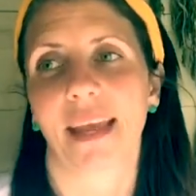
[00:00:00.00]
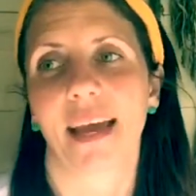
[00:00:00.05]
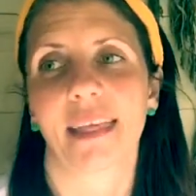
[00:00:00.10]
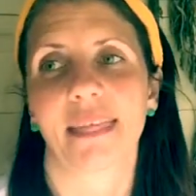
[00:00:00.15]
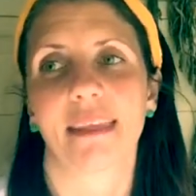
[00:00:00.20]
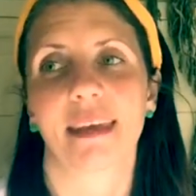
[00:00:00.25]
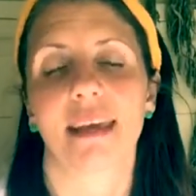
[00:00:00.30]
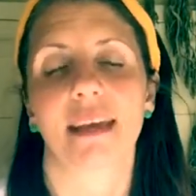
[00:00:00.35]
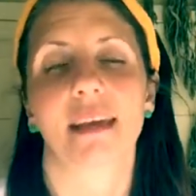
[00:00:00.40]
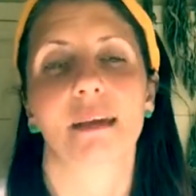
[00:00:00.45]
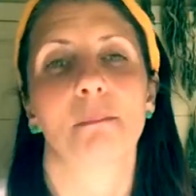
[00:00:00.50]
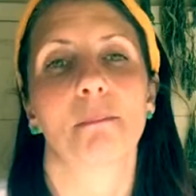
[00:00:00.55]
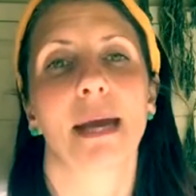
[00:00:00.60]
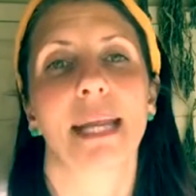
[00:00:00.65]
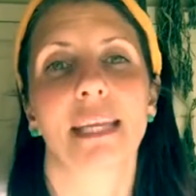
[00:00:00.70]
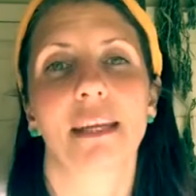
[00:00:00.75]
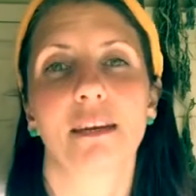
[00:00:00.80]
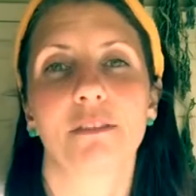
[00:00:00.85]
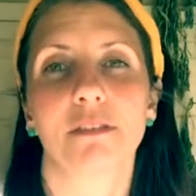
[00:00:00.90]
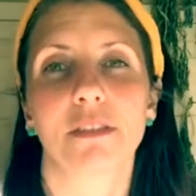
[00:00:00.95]
I think
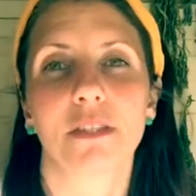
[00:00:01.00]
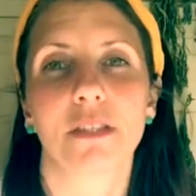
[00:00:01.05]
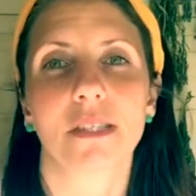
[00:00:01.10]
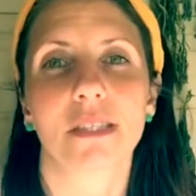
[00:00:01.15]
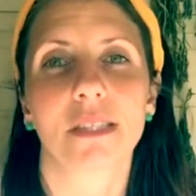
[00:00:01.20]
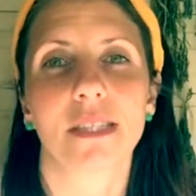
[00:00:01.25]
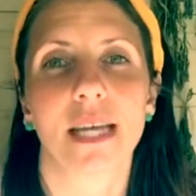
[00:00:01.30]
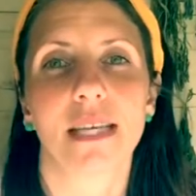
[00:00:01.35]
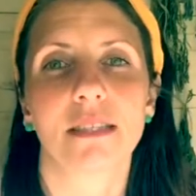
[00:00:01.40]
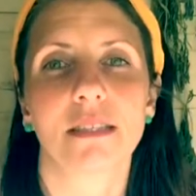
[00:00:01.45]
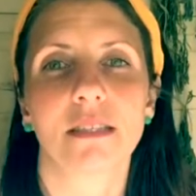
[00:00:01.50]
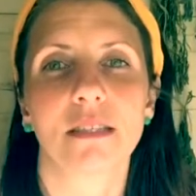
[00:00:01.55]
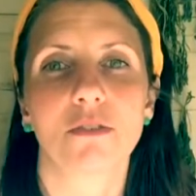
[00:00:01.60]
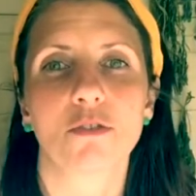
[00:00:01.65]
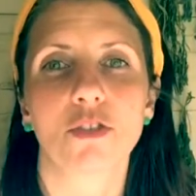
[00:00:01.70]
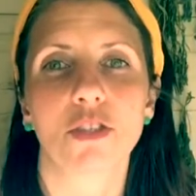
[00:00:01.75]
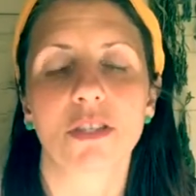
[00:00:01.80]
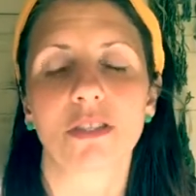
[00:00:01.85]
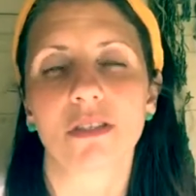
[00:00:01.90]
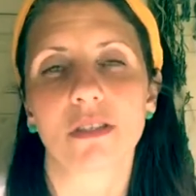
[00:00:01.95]
many of us tend to
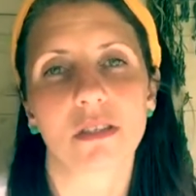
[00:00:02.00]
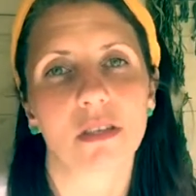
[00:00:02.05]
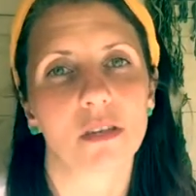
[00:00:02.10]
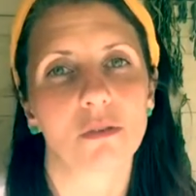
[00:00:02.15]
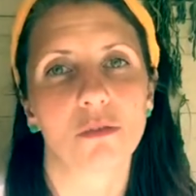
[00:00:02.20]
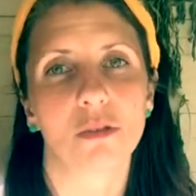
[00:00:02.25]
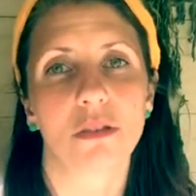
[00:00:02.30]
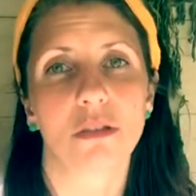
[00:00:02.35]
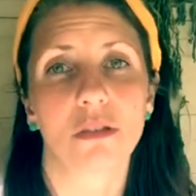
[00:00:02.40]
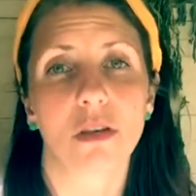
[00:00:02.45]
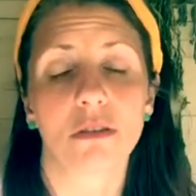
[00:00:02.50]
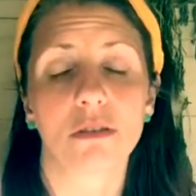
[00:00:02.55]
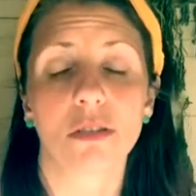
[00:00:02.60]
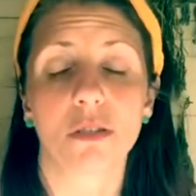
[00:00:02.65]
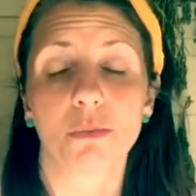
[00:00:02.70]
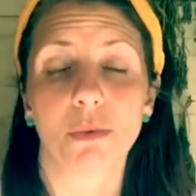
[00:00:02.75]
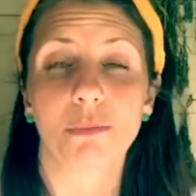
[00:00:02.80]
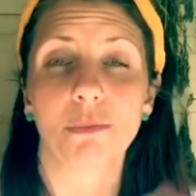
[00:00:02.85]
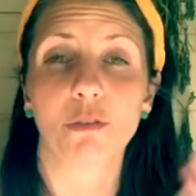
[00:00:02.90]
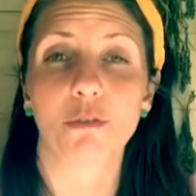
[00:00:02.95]
just go to the
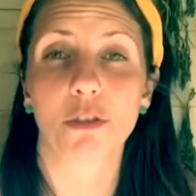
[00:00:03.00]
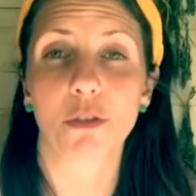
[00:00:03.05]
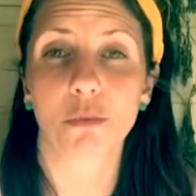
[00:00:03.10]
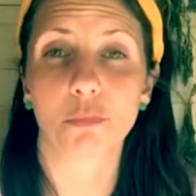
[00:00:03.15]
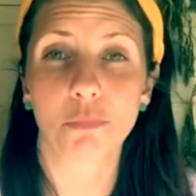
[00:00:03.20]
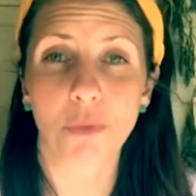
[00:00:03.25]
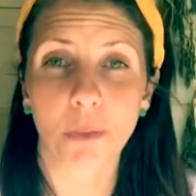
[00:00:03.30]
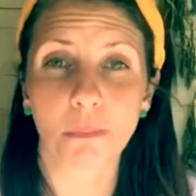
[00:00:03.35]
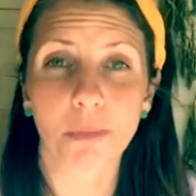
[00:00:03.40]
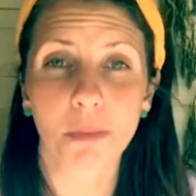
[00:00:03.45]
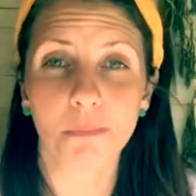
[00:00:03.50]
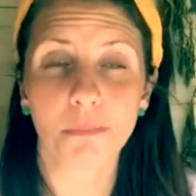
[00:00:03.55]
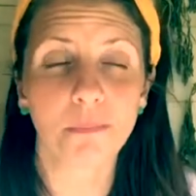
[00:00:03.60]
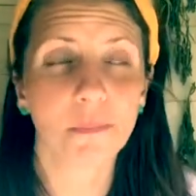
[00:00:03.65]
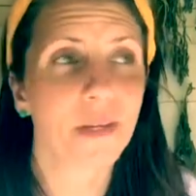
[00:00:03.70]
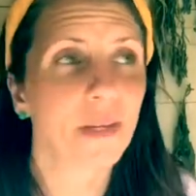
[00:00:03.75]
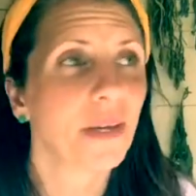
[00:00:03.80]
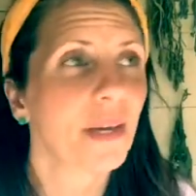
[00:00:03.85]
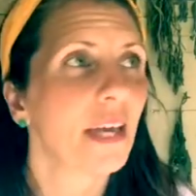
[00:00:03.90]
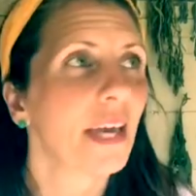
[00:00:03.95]
doctors when we've got a problem
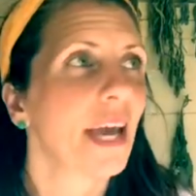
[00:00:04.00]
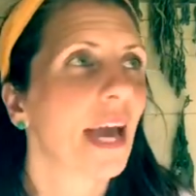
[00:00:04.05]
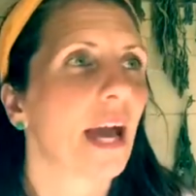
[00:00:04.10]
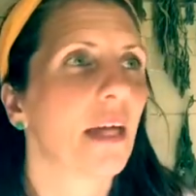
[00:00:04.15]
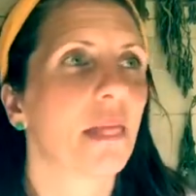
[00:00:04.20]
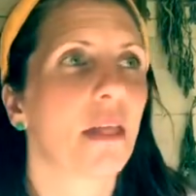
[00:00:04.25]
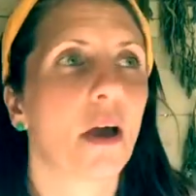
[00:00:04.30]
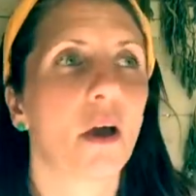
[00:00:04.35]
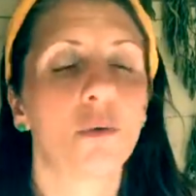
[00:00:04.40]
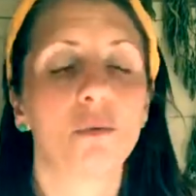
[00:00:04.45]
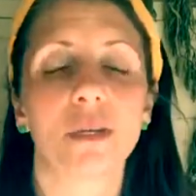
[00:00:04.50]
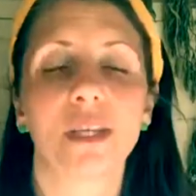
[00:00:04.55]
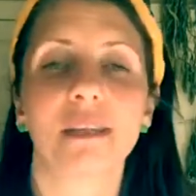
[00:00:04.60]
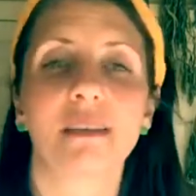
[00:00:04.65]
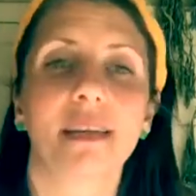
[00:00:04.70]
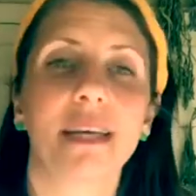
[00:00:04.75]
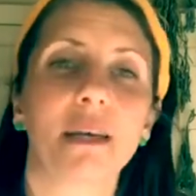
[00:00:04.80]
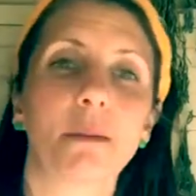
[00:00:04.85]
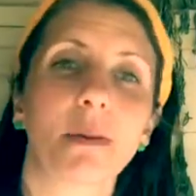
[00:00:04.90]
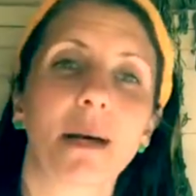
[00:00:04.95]
and only
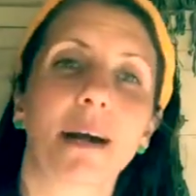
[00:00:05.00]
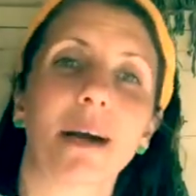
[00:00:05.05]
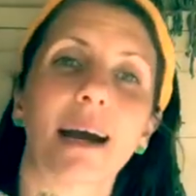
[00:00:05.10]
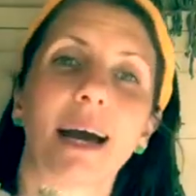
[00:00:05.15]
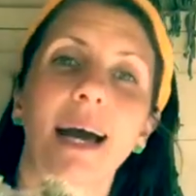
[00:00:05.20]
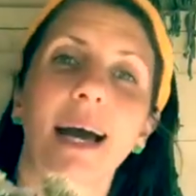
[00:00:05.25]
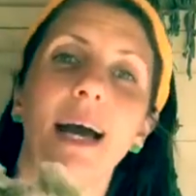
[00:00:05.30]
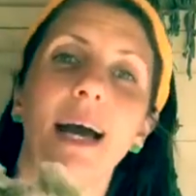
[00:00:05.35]
think about our